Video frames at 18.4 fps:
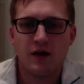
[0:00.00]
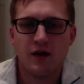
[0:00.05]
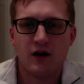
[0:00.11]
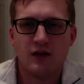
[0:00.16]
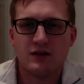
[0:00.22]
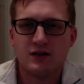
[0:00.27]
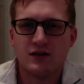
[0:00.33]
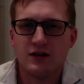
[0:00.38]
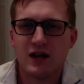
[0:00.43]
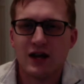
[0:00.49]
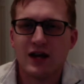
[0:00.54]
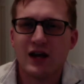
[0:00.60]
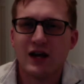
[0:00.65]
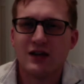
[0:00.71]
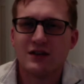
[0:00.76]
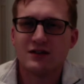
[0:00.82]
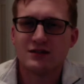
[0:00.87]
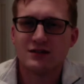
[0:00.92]
until I
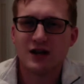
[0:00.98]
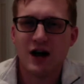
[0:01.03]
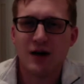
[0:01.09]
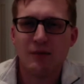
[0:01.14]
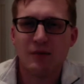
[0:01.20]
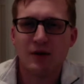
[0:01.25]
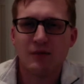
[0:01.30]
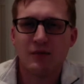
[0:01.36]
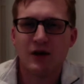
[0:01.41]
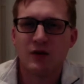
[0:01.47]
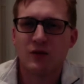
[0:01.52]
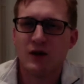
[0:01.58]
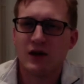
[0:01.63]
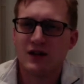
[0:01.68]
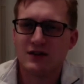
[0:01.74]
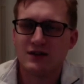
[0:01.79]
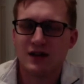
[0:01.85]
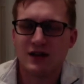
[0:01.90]
kind of stop and I'm like,
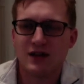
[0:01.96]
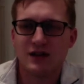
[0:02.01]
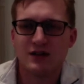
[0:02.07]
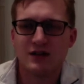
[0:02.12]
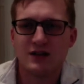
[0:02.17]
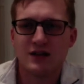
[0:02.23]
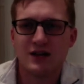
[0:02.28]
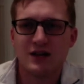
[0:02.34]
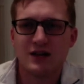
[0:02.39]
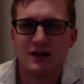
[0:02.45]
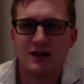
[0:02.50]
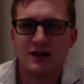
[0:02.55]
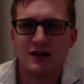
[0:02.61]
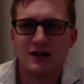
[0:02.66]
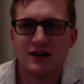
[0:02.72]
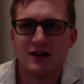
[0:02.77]
wait a second, like,